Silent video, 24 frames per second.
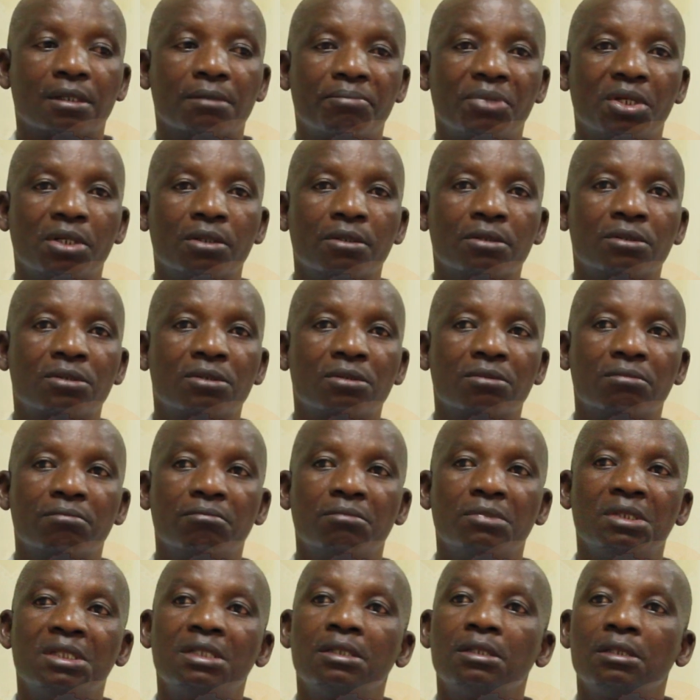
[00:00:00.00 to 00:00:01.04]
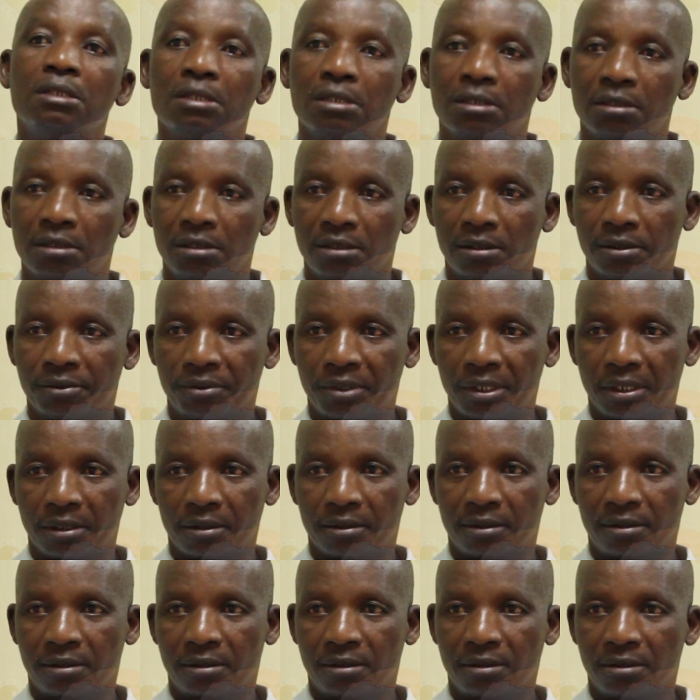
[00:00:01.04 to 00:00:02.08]
belong to many
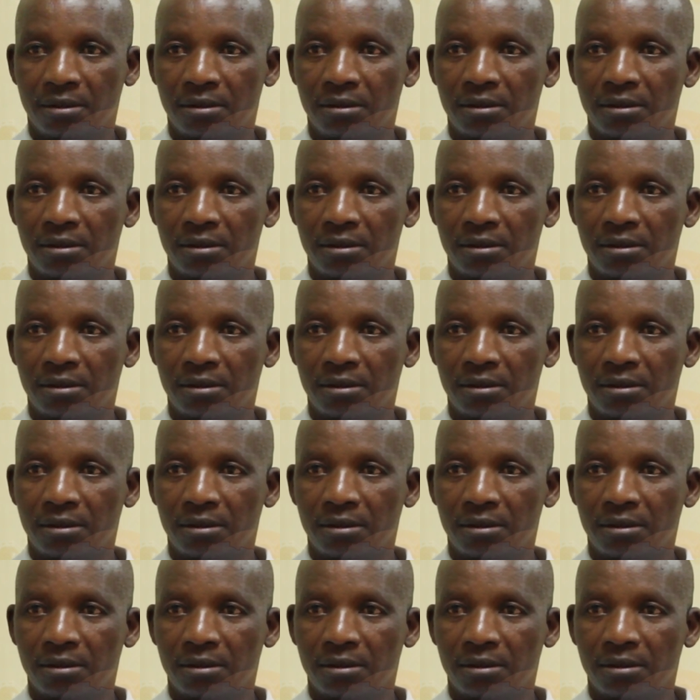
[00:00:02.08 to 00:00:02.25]
regs,